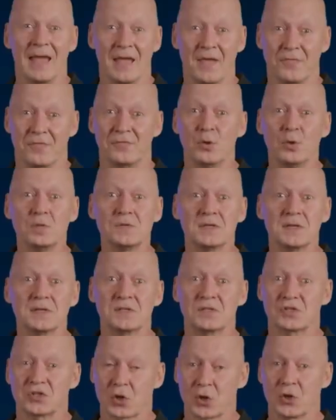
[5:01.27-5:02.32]

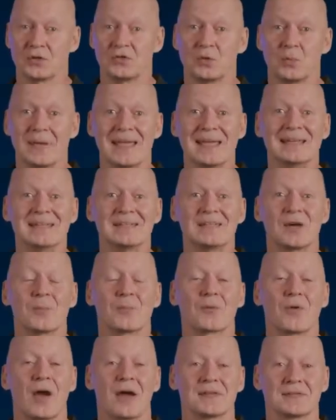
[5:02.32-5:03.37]
Enthusiasts turn to Intel
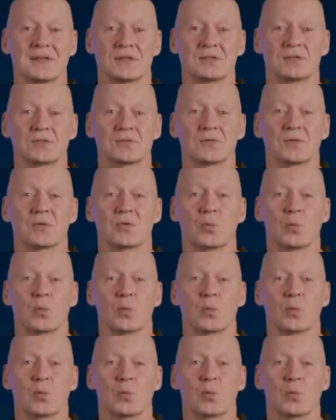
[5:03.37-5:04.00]
processors for